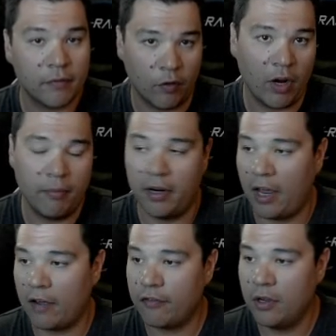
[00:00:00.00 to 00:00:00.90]

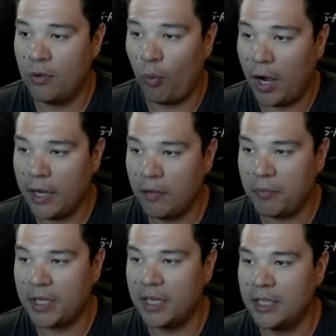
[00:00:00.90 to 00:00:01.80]
½. Why?
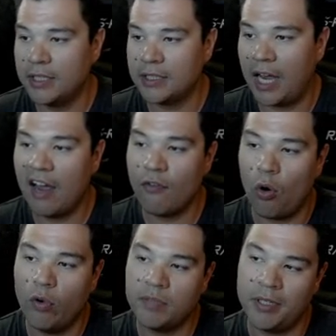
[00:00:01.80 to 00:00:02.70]
Because I've
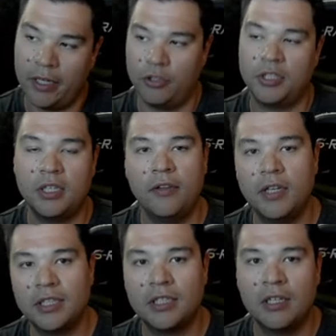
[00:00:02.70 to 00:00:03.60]
always been interested in
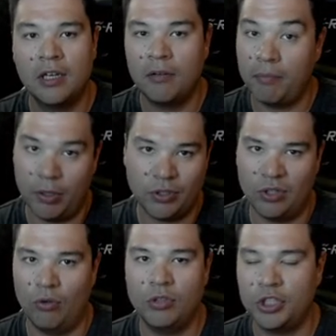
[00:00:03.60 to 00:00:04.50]
this, but it was an
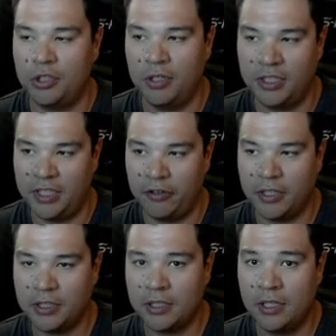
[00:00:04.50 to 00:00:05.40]
old
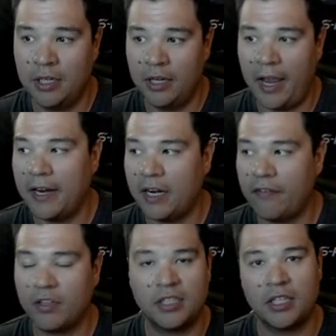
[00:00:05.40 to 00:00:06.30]
series and I
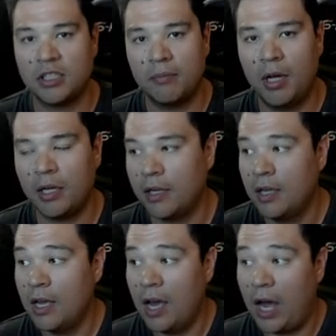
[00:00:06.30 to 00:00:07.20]
never touched the manga.
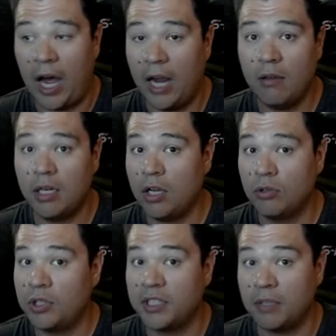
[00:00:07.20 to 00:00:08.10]
I'm going to go
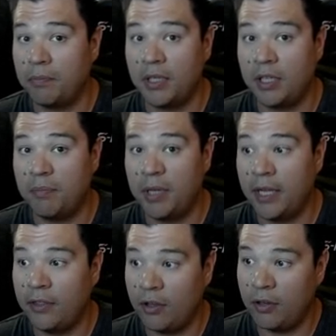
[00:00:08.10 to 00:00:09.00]
into this completely
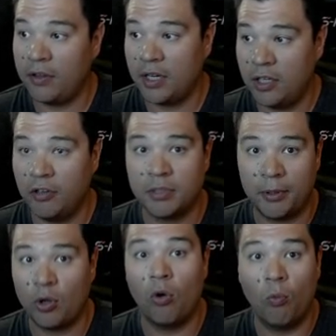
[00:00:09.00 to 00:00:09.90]
blind. The only thing I know is about
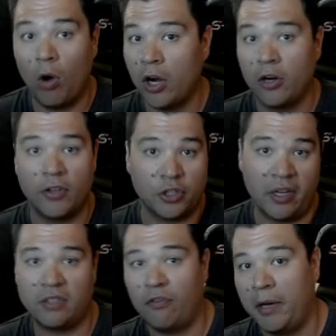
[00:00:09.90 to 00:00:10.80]
the whole water and the
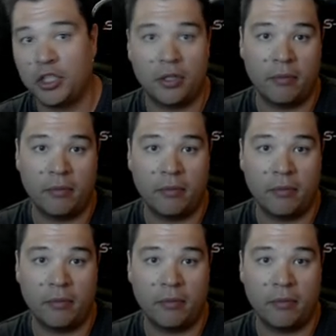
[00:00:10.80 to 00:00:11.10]
transformation thing